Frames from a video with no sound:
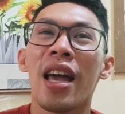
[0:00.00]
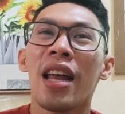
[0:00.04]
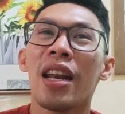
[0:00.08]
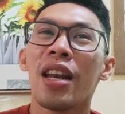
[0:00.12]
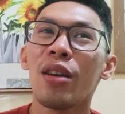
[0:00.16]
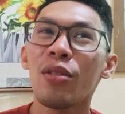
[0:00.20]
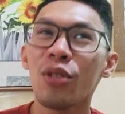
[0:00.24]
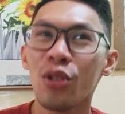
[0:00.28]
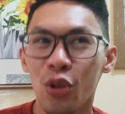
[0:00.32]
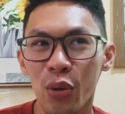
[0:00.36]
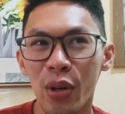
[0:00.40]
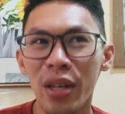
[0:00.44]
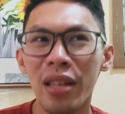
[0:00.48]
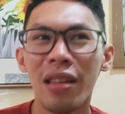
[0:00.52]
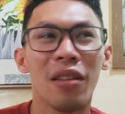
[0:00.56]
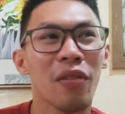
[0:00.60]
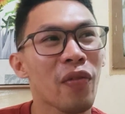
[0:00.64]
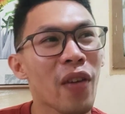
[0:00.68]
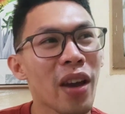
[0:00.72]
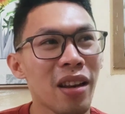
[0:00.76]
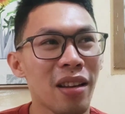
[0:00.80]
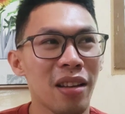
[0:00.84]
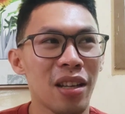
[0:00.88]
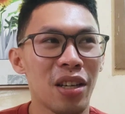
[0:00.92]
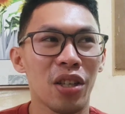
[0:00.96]
Now during the
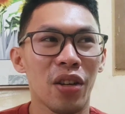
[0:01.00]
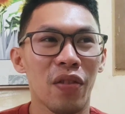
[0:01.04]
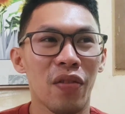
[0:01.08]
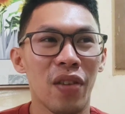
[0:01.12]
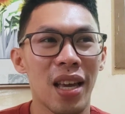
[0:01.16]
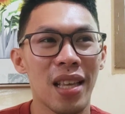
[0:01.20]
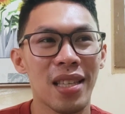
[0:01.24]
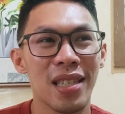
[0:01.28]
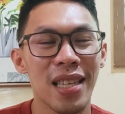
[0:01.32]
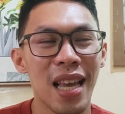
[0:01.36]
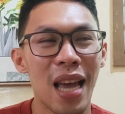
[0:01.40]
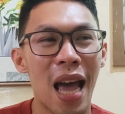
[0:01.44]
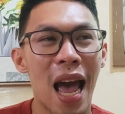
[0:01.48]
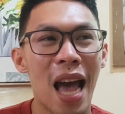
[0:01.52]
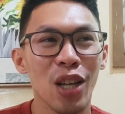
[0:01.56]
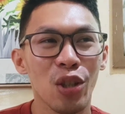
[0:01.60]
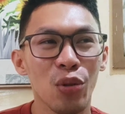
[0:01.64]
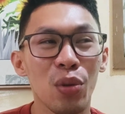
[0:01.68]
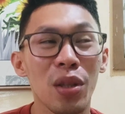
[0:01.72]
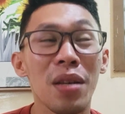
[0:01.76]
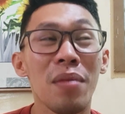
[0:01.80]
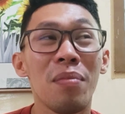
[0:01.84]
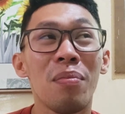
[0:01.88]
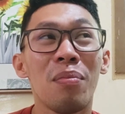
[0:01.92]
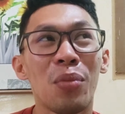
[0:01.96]
final interview, it's
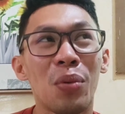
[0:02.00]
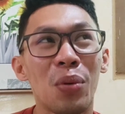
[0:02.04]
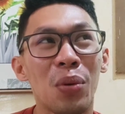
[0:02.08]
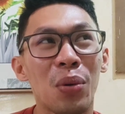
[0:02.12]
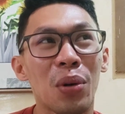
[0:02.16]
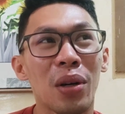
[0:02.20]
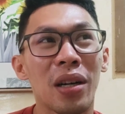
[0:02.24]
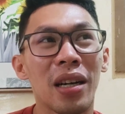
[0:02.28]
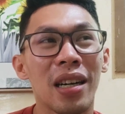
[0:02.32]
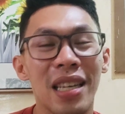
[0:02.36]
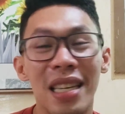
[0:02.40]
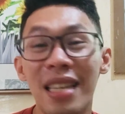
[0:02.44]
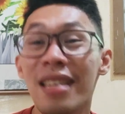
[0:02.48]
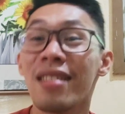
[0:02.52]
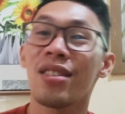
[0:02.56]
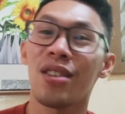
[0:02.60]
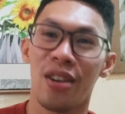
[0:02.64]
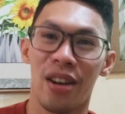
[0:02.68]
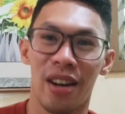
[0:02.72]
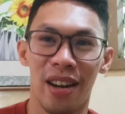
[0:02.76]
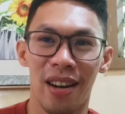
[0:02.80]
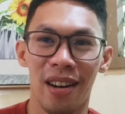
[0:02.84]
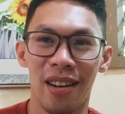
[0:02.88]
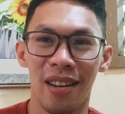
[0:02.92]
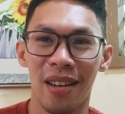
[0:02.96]
actually more
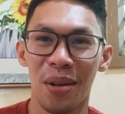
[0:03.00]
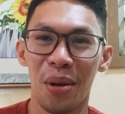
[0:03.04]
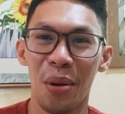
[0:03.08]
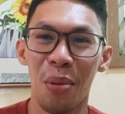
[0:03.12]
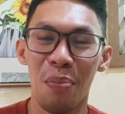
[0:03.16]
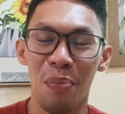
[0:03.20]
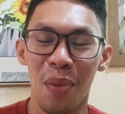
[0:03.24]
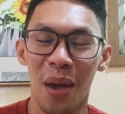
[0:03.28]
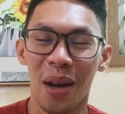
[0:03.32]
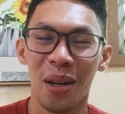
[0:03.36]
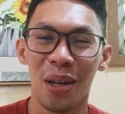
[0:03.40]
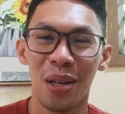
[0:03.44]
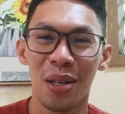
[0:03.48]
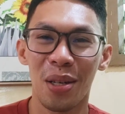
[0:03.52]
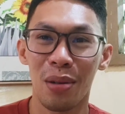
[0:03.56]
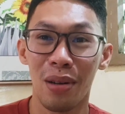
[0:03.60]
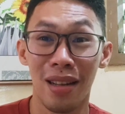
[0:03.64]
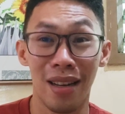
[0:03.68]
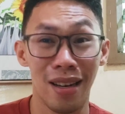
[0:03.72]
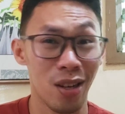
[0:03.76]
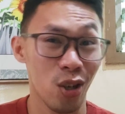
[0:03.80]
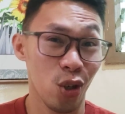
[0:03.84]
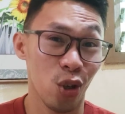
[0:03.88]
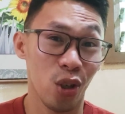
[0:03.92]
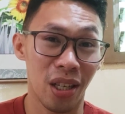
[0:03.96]
easier compared to the
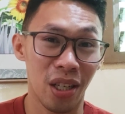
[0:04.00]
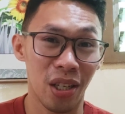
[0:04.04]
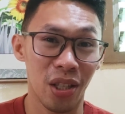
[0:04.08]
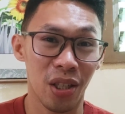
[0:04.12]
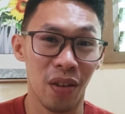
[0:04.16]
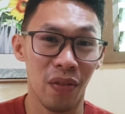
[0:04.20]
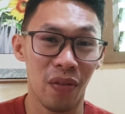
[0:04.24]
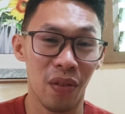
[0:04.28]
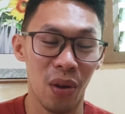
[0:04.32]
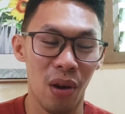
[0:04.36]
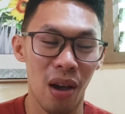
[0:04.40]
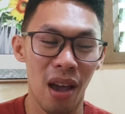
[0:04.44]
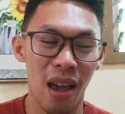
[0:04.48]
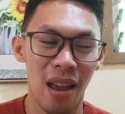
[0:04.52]
initial interview,